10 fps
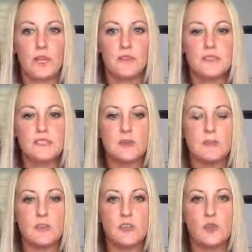And they
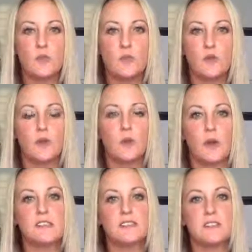said, you
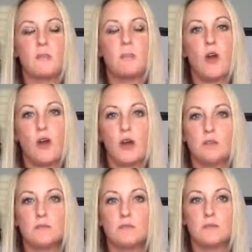raised the bar.
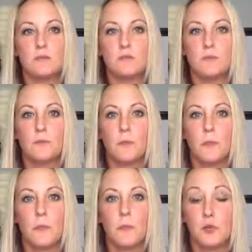
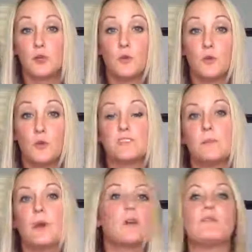You raised the
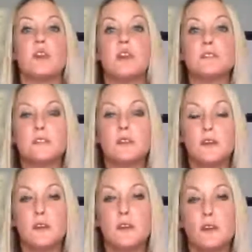bar for us.
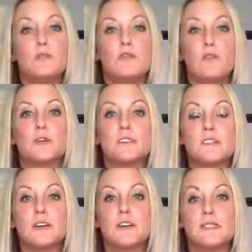You
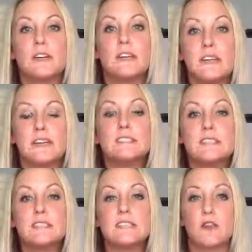forced us to get it
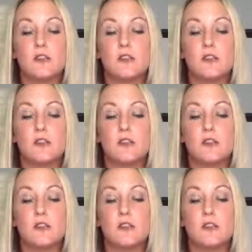together.